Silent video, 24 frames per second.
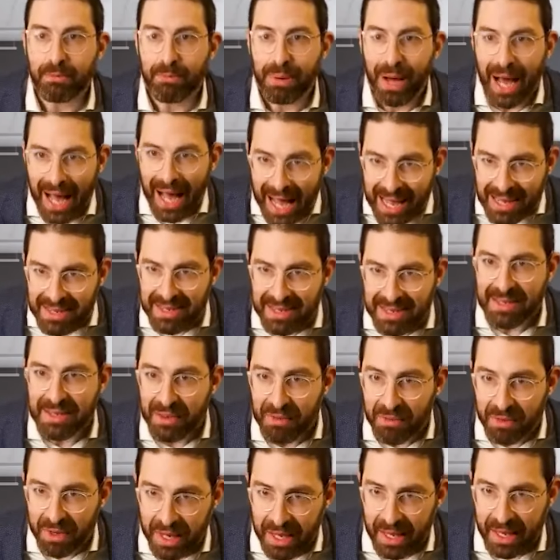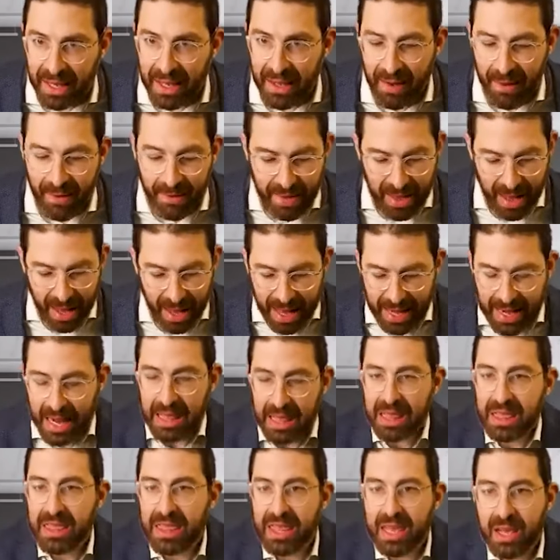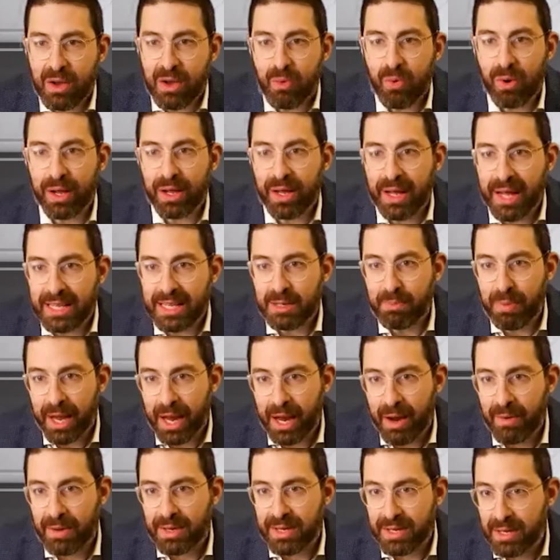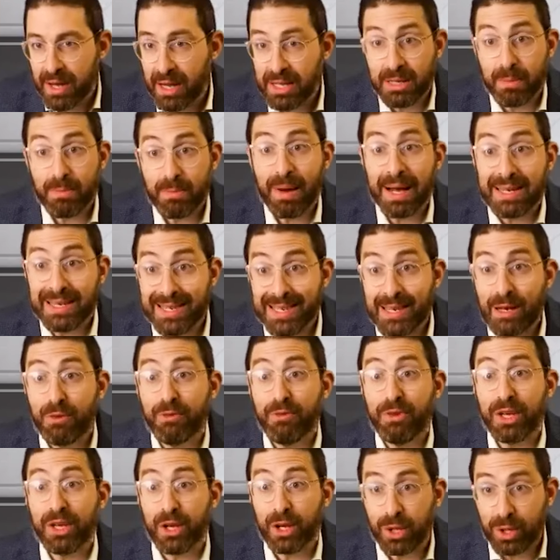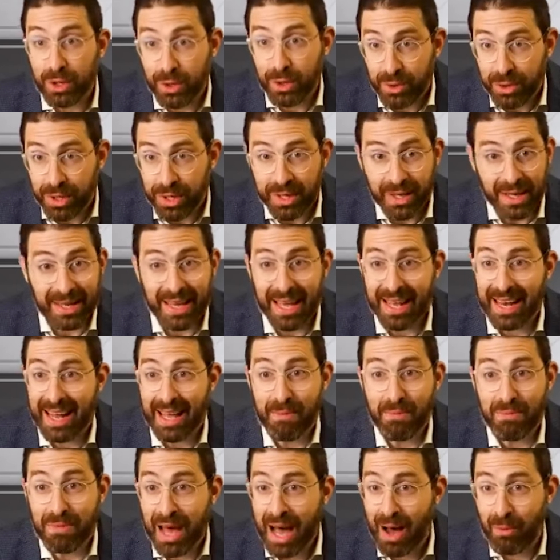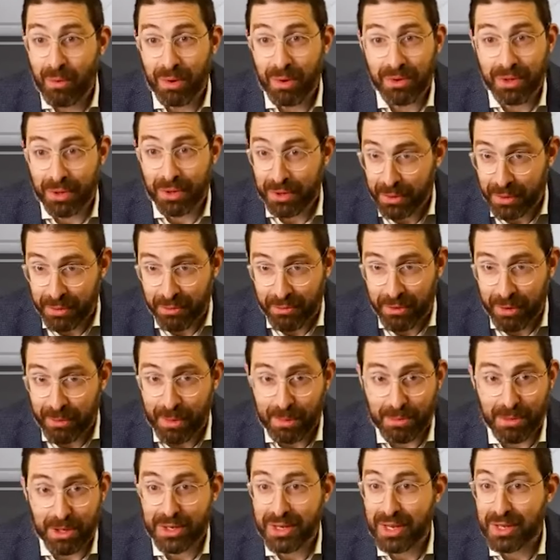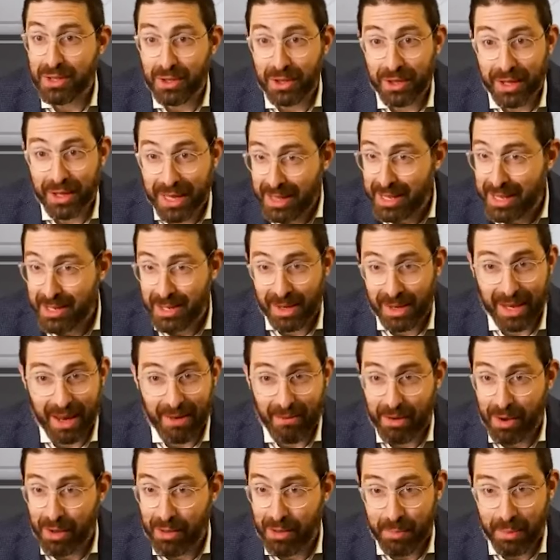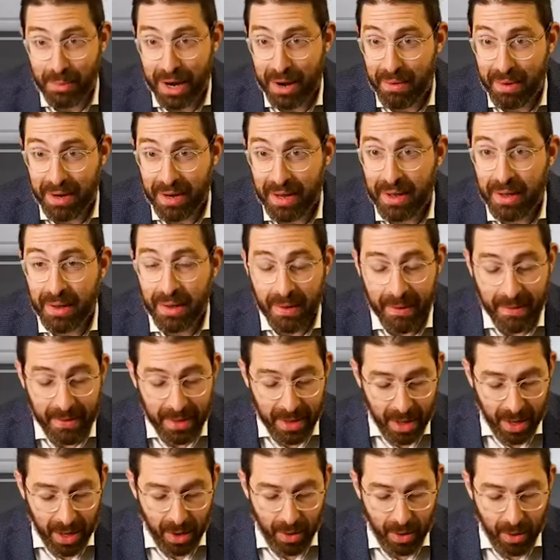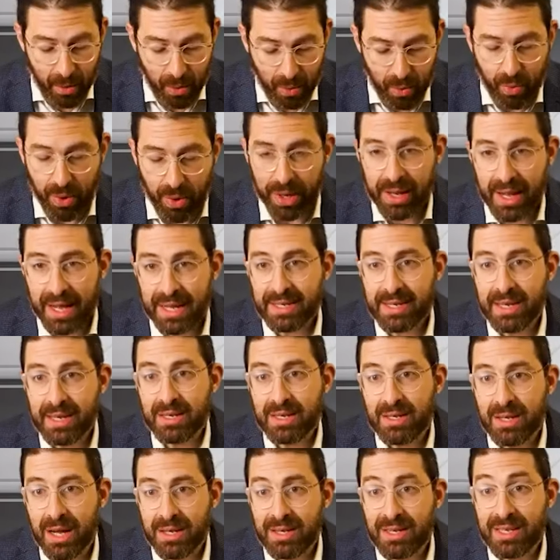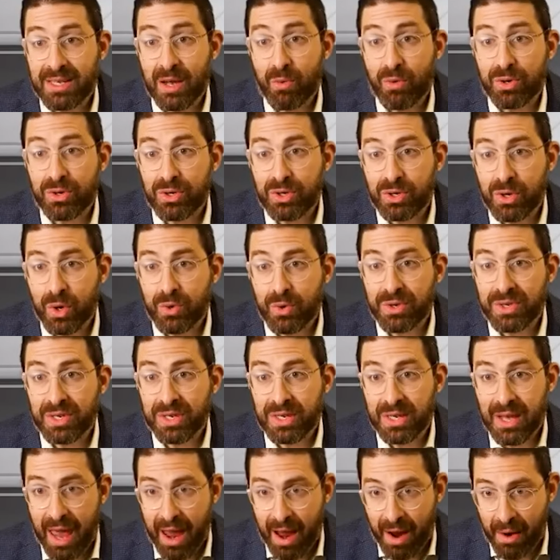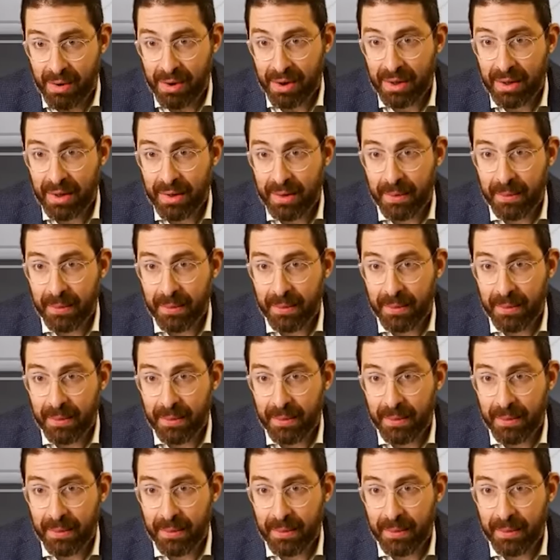Positivity. And I think what gets parents not myself included, again, I'm not one to learn from. I'm just in this like every other parent. What gets us nuts is that we're so scared